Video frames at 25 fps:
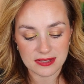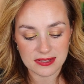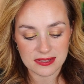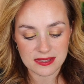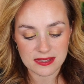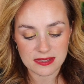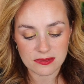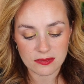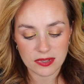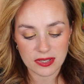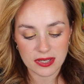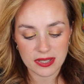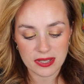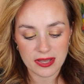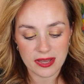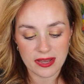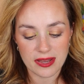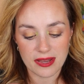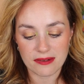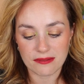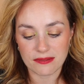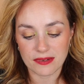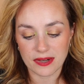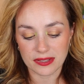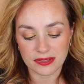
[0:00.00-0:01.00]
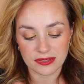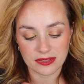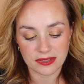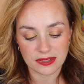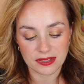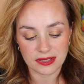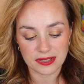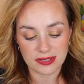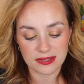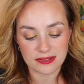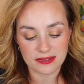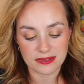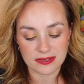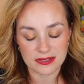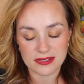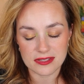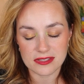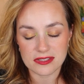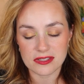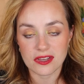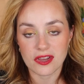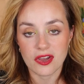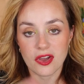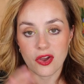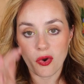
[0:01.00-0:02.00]
This is what I have underneath
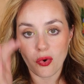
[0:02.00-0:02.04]
this